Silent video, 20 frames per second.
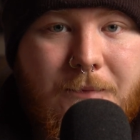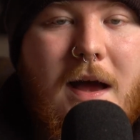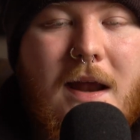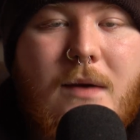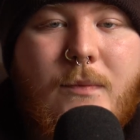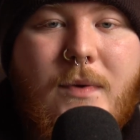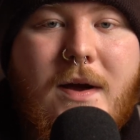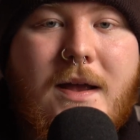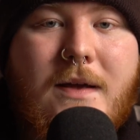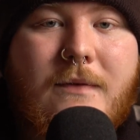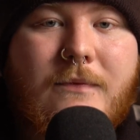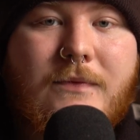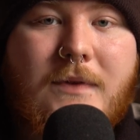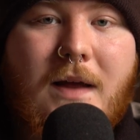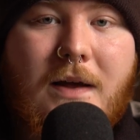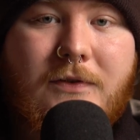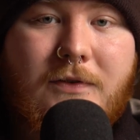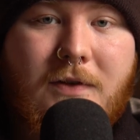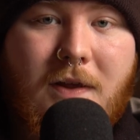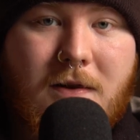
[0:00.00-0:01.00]
Anyway,
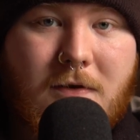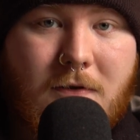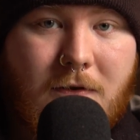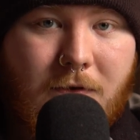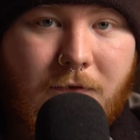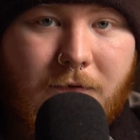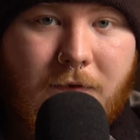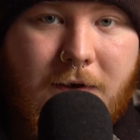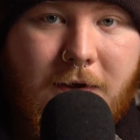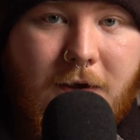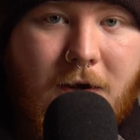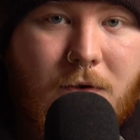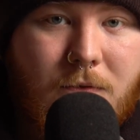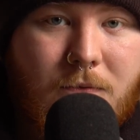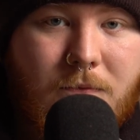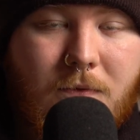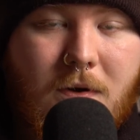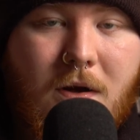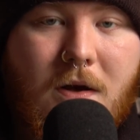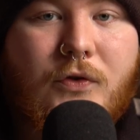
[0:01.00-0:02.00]
that's the end of this video.